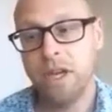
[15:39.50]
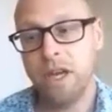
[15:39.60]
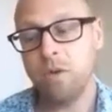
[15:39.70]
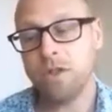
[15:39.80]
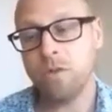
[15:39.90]

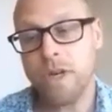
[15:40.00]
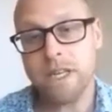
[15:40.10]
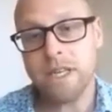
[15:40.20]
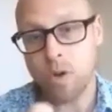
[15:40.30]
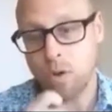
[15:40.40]
And what's
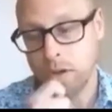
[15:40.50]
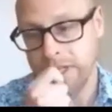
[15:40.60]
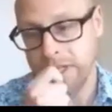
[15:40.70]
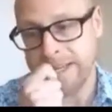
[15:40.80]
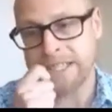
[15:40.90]
really
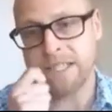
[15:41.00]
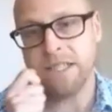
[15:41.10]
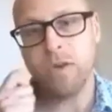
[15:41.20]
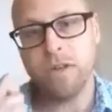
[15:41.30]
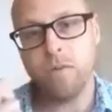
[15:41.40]
important is
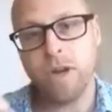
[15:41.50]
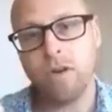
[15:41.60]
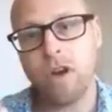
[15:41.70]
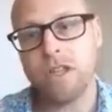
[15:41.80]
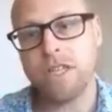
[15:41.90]
actually we're
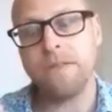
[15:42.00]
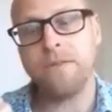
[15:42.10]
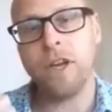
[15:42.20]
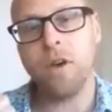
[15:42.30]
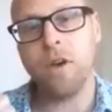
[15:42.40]
not
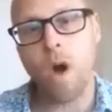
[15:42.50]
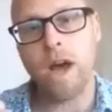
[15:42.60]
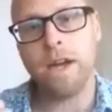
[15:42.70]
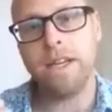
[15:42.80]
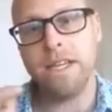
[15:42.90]
identifying
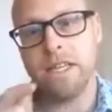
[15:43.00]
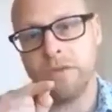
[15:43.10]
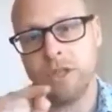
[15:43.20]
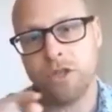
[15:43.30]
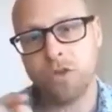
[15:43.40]
one
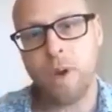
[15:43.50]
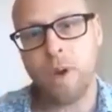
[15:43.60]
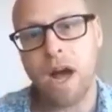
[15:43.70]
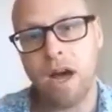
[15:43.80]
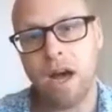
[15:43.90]
individual
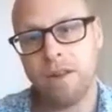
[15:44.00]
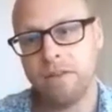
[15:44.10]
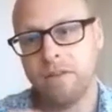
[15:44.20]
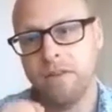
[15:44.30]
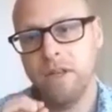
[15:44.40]
path,
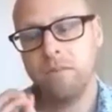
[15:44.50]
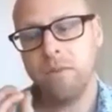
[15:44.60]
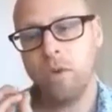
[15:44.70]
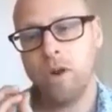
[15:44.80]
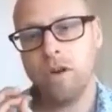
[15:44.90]

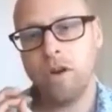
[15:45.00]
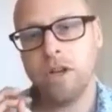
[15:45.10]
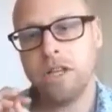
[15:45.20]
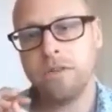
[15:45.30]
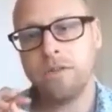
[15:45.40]
but we're
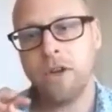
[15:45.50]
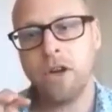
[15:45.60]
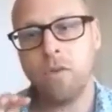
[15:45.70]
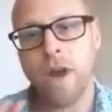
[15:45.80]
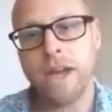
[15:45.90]
identifying
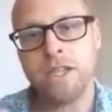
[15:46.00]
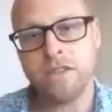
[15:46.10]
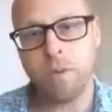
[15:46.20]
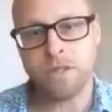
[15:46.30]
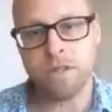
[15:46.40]
a range
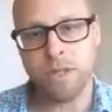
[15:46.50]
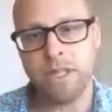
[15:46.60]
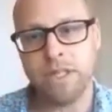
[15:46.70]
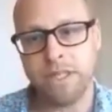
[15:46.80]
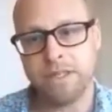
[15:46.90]
of
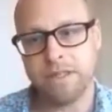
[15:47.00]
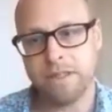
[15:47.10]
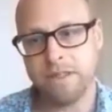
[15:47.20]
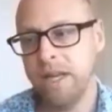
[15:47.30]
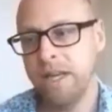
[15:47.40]

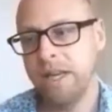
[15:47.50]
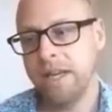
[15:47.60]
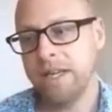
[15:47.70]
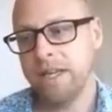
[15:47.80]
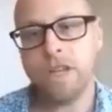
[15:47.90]
possibilities.
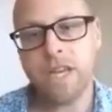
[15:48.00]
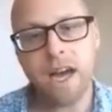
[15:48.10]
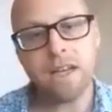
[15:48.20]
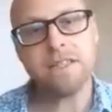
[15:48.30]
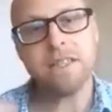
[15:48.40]
And so the
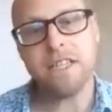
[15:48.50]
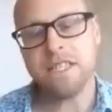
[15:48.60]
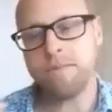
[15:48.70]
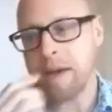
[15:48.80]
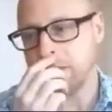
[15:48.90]
colors in
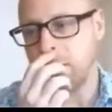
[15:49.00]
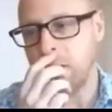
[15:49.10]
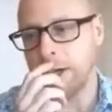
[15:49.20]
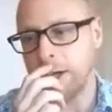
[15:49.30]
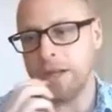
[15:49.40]
these maps
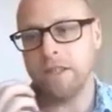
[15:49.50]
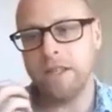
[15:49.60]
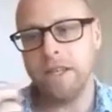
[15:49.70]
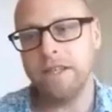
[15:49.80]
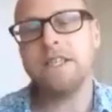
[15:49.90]
highlight
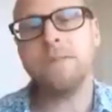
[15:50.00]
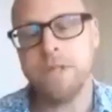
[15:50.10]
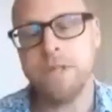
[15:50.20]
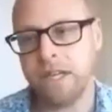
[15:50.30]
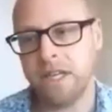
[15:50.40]
that in these
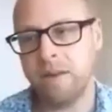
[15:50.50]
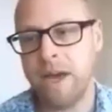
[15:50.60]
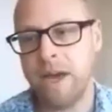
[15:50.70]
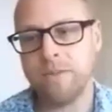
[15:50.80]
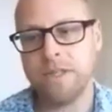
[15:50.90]
particular
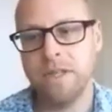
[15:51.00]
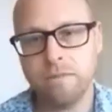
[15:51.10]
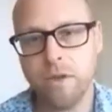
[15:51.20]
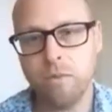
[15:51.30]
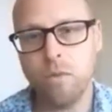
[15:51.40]
maps,
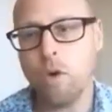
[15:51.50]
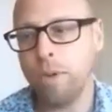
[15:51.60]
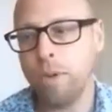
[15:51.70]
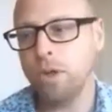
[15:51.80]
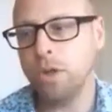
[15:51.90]
the
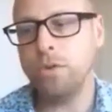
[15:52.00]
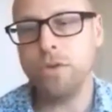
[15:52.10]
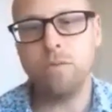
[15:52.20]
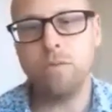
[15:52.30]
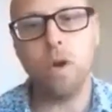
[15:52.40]
more
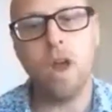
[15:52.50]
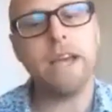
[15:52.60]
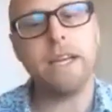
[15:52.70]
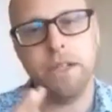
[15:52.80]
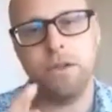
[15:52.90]
blue, the more
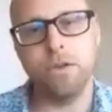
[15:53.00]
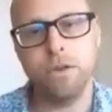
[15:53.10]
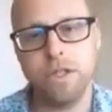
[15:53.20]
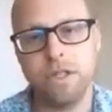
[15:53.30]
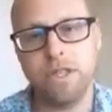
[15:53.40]

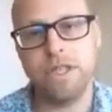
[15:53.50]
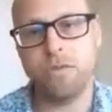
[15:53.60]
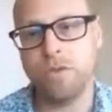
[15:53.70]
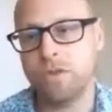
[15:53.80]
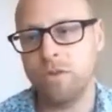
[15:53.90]
likelihood that
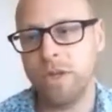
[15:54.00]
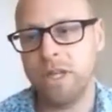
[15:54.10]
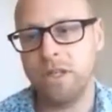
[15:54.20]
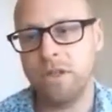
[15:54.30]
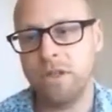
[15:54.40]
these routes were
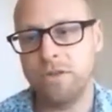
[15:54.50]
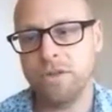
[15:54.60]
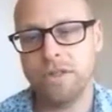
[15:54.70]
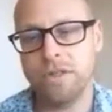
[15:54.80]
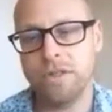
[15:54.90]
being used.